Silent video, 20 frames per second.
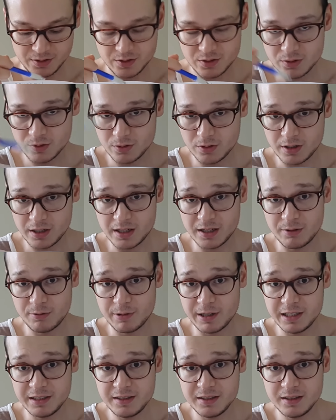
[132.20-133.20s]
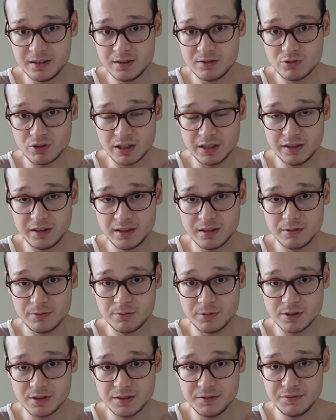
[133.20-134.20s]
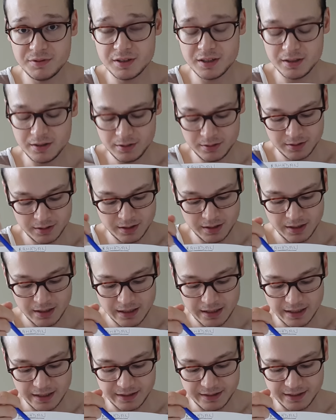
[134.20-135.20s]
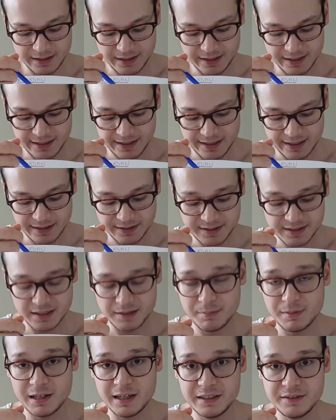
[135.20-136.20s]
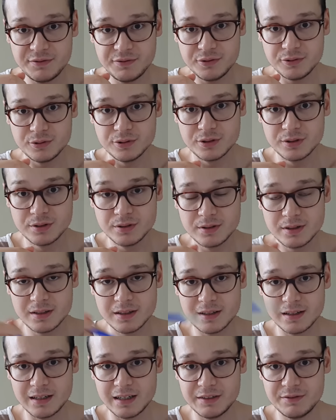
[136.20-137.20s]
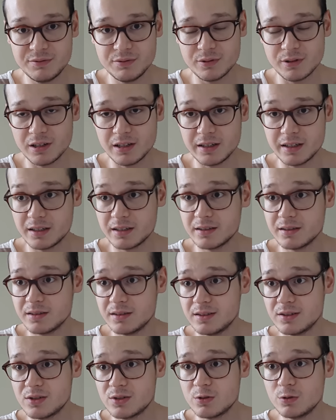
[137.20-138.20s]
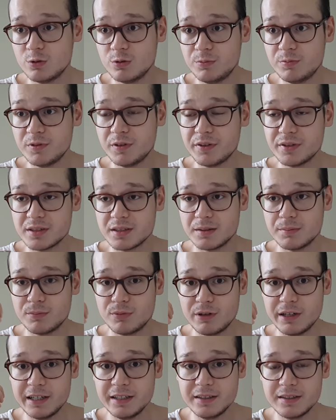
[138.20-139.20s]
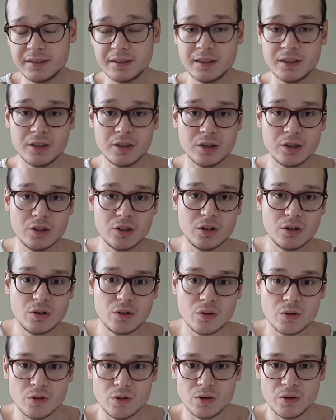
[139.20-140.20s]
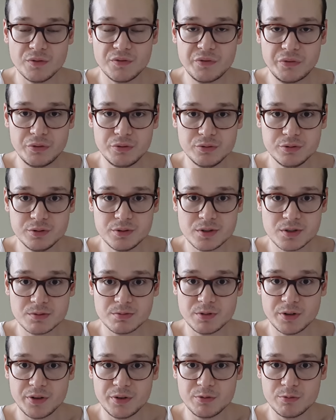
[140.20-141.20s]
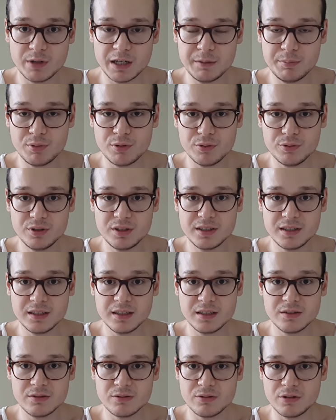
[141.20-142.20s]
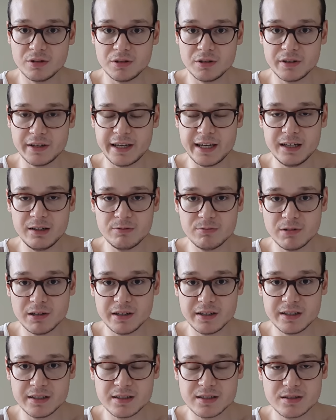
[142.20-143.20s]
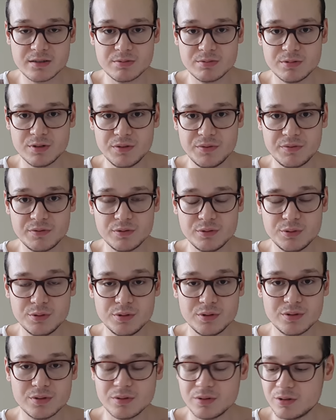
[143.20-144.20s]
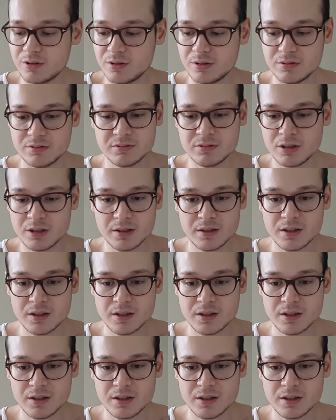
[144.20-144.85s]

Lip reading: So I waited until it was iftar and then I ate some light food like a soup with some bread, or fruits with whey protein, or egg whites with fruit, or